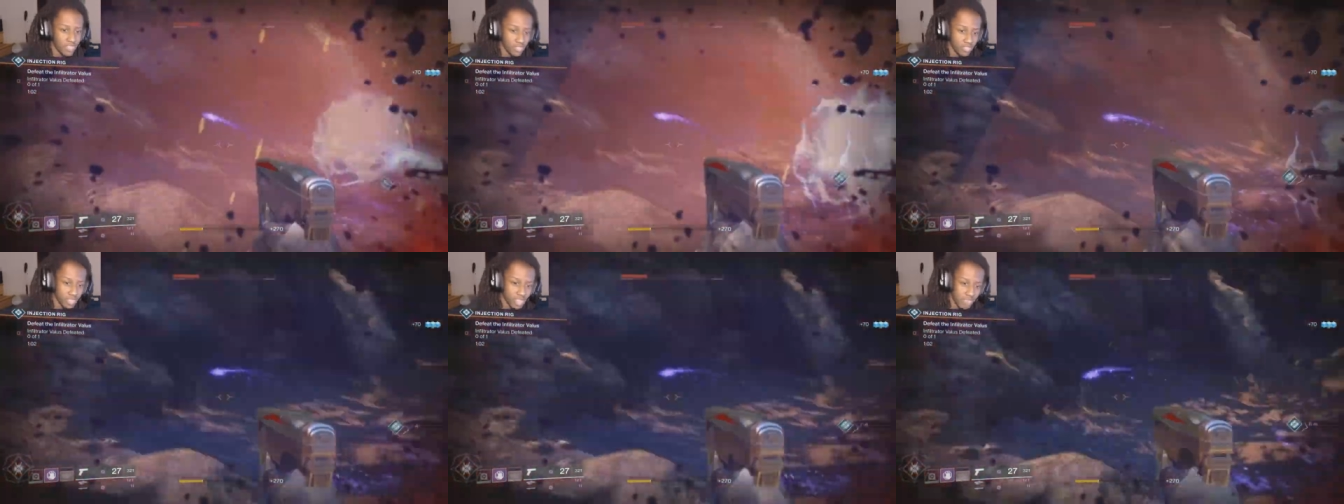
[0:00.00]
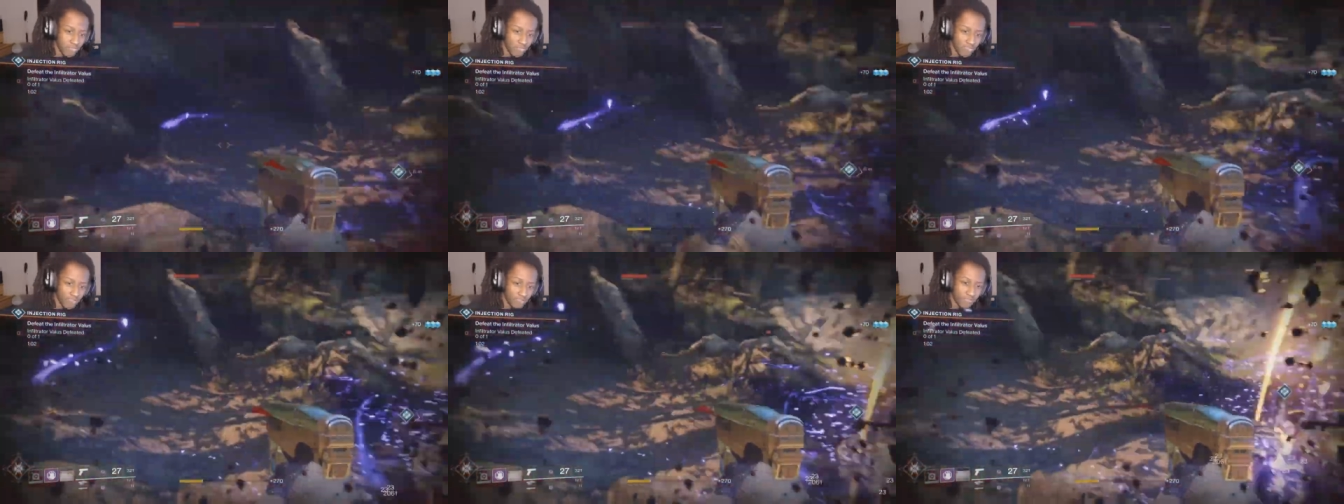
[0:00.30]
You
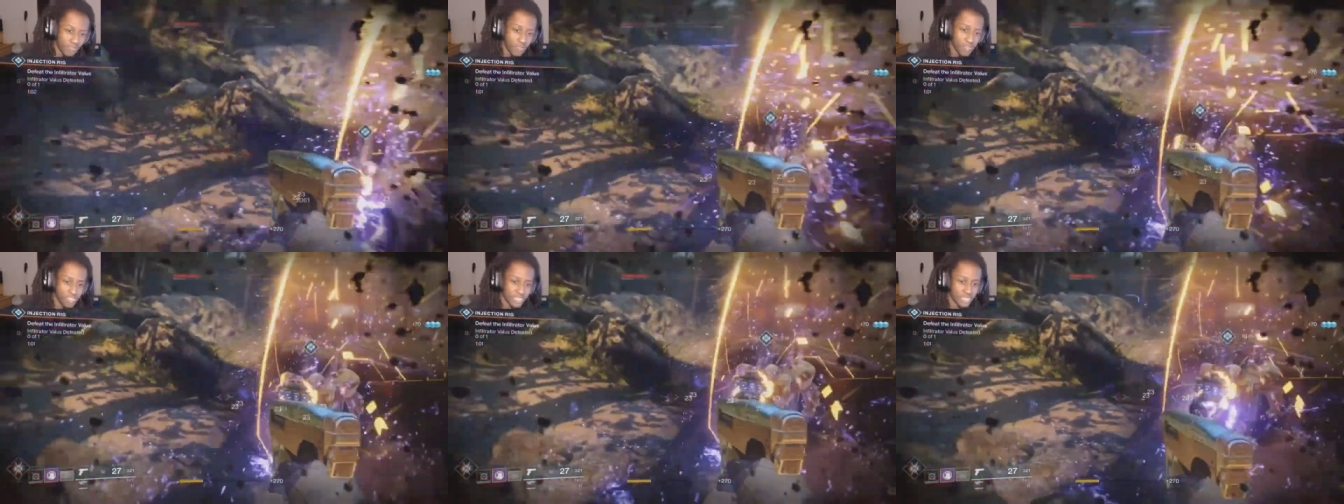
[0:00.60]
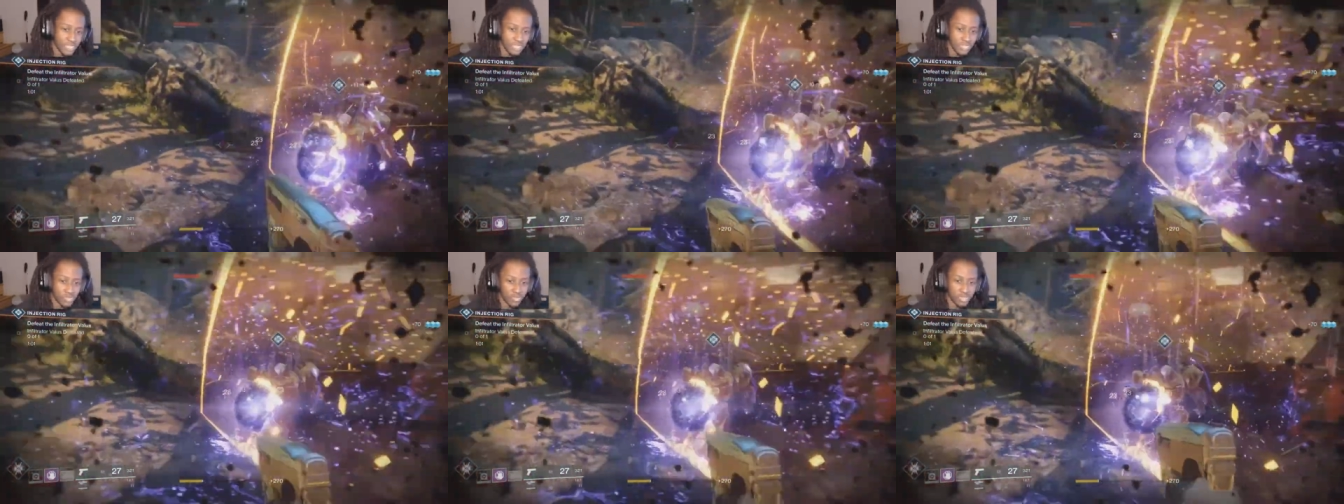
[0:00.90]
have your
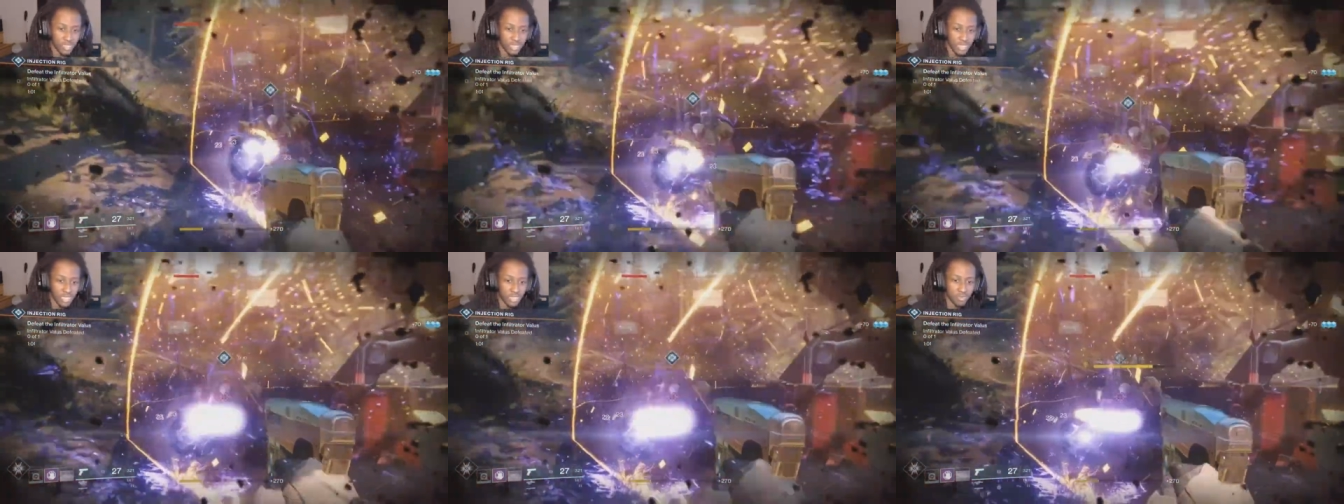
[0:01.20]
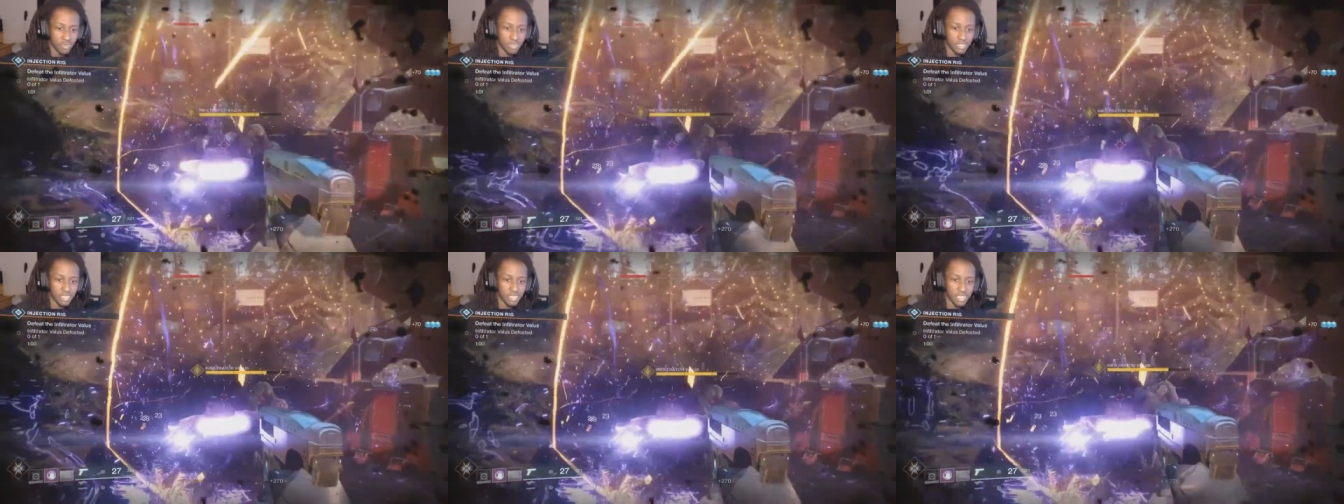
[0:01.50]
vortex grenade,
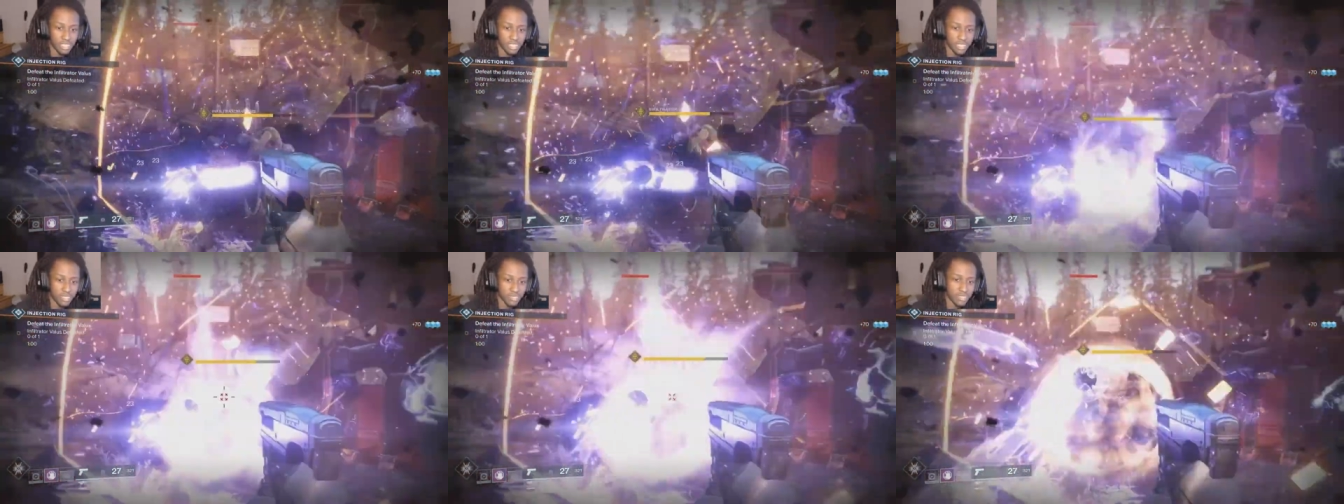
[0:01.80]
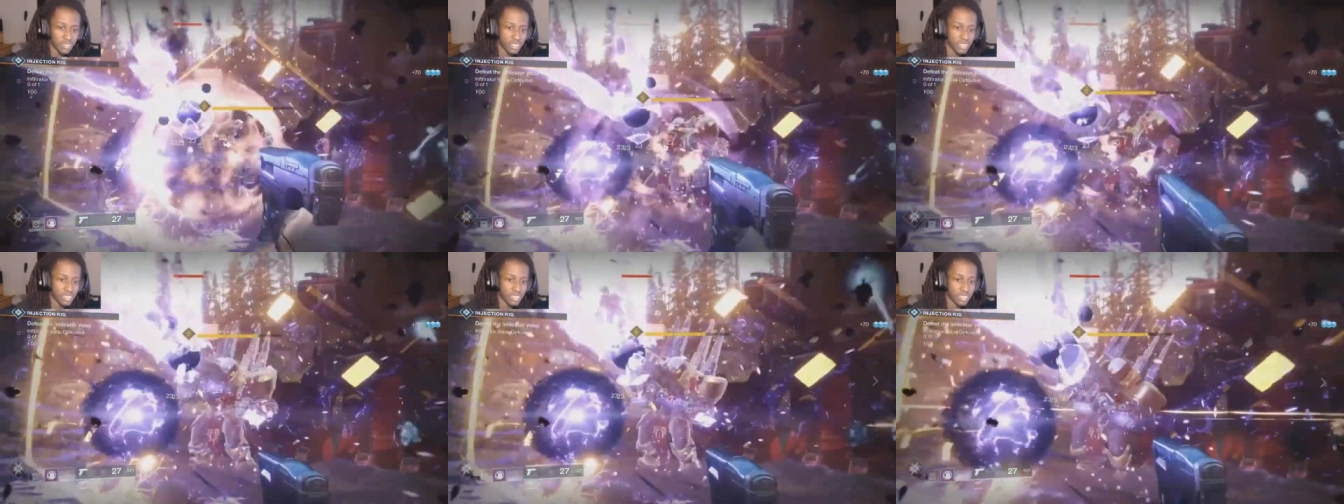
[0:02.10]
which
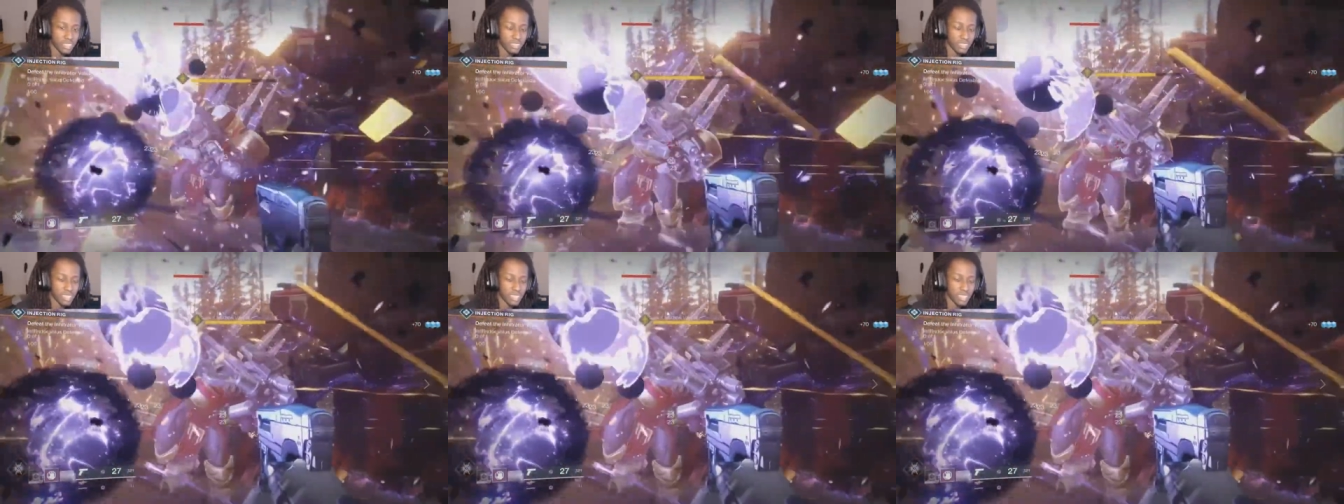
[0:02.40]
continually does